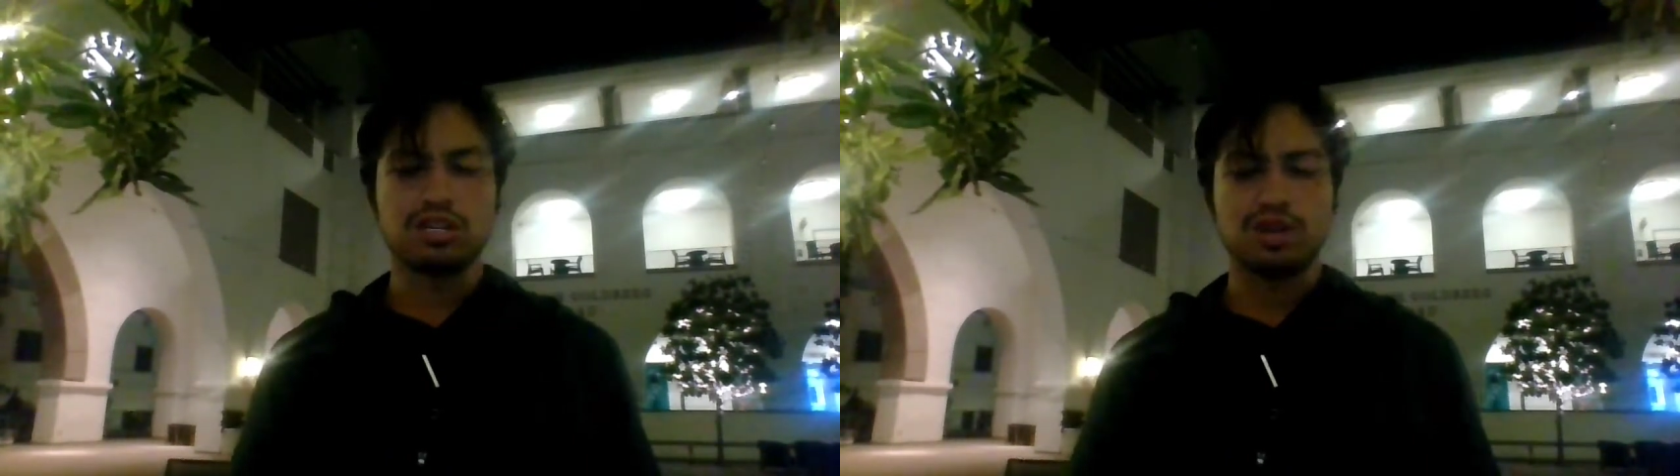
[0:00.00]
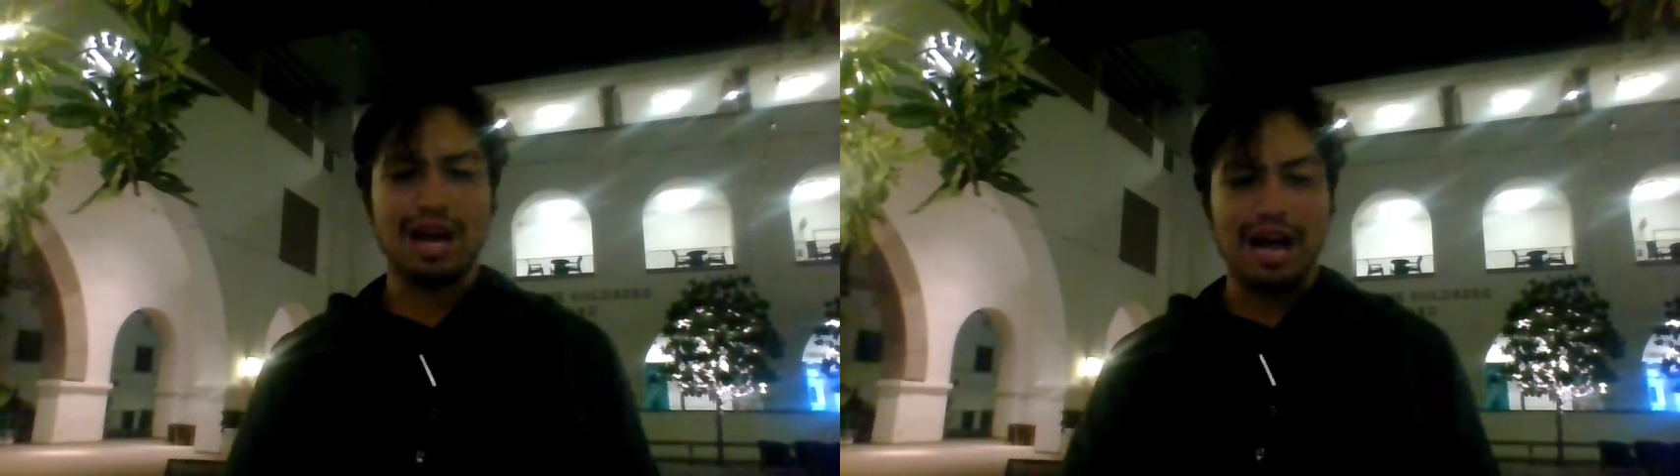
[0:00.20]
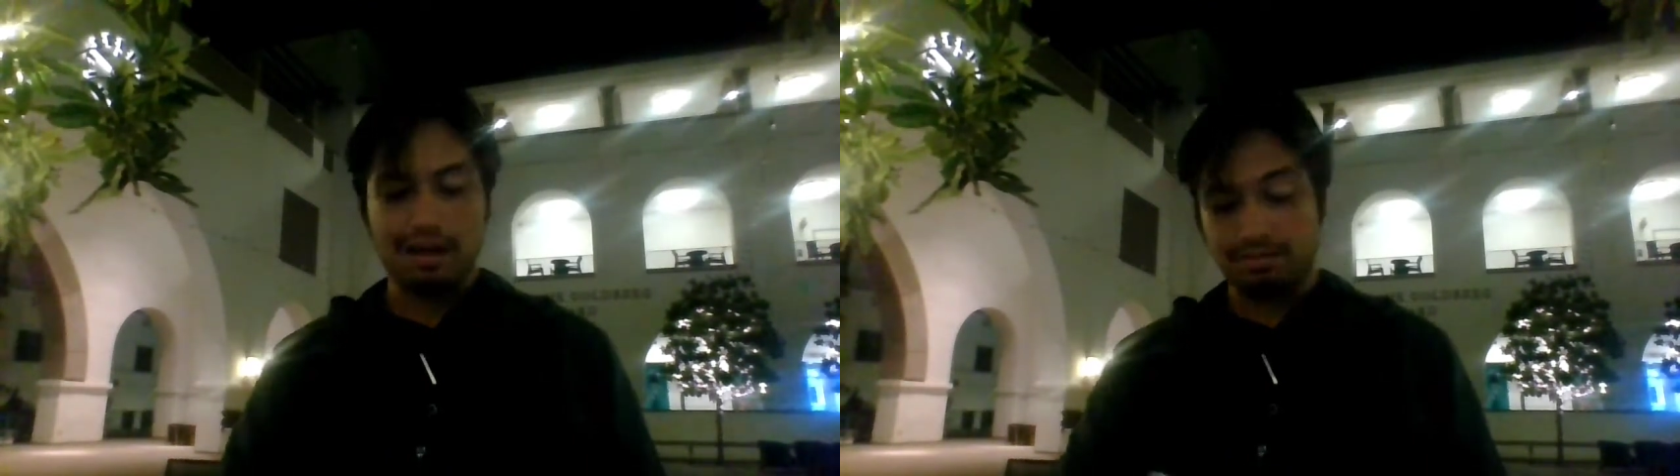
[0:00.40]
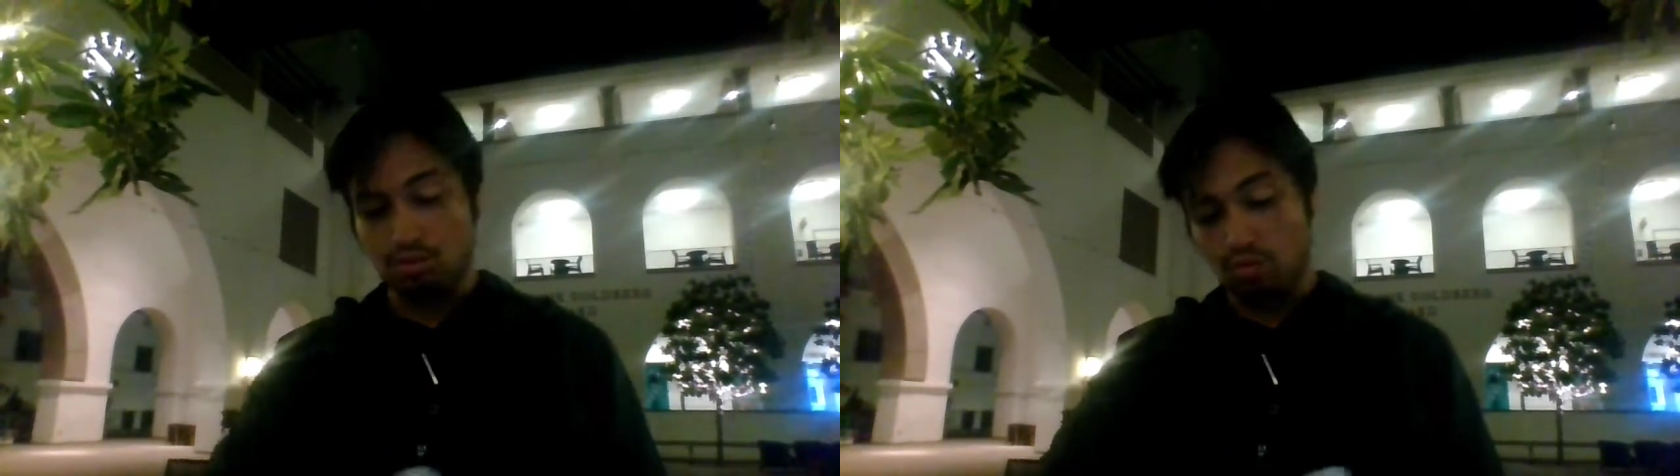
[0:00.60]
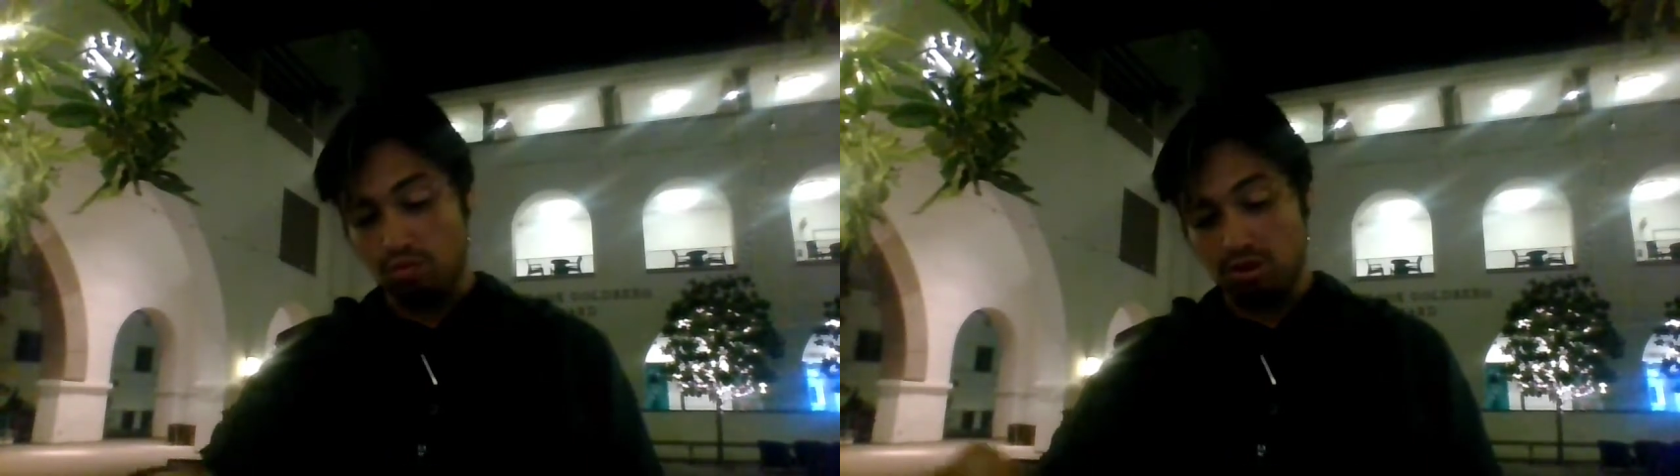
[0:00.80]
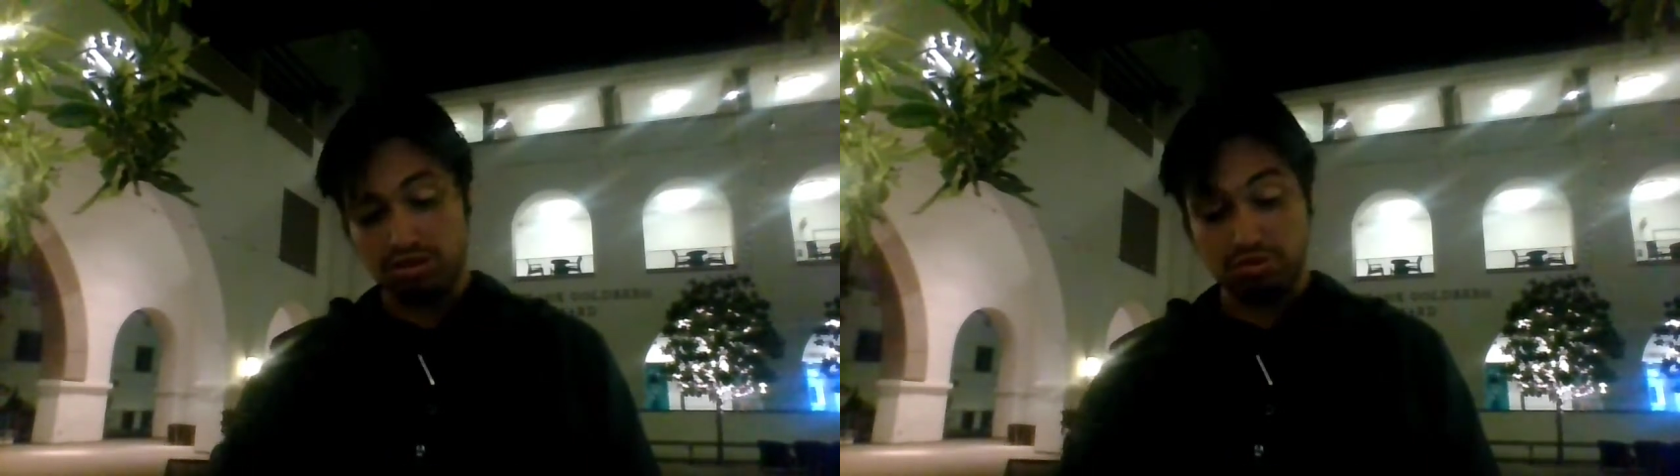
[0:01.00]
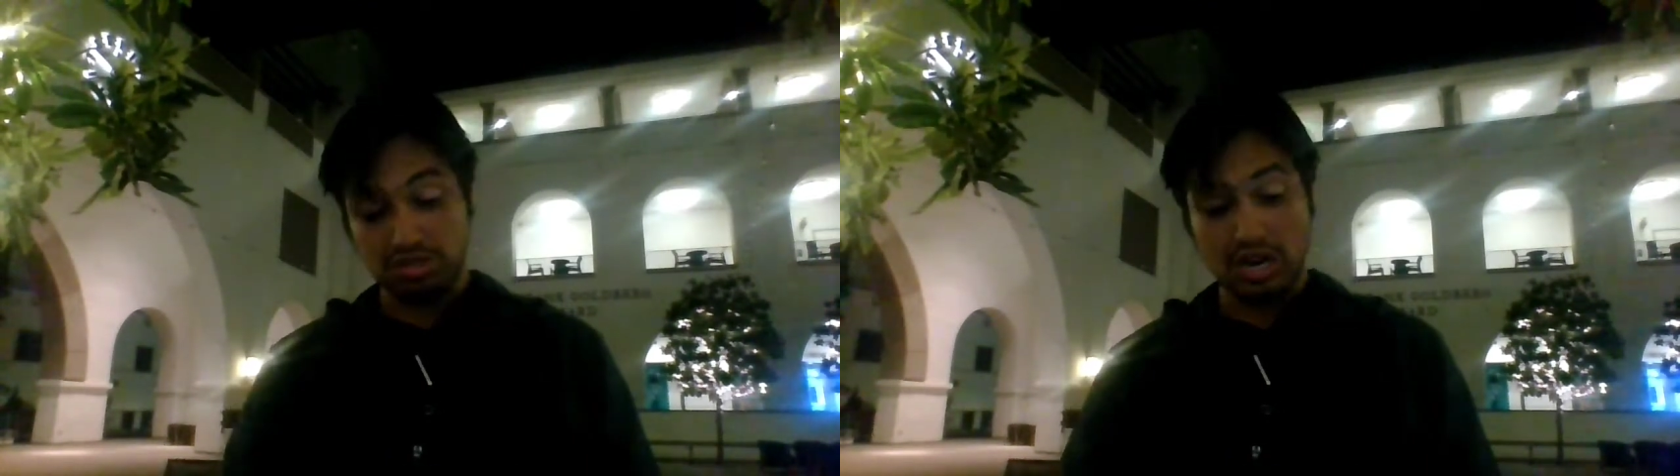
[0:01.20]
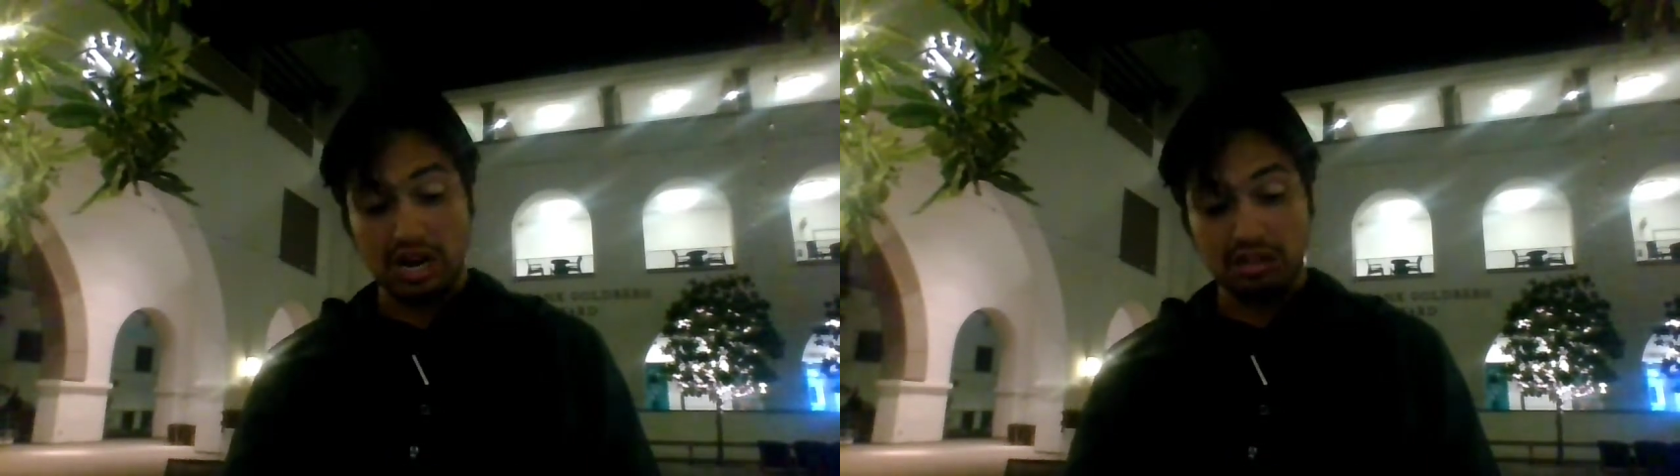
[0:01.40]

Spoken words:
SDSU foot the bill.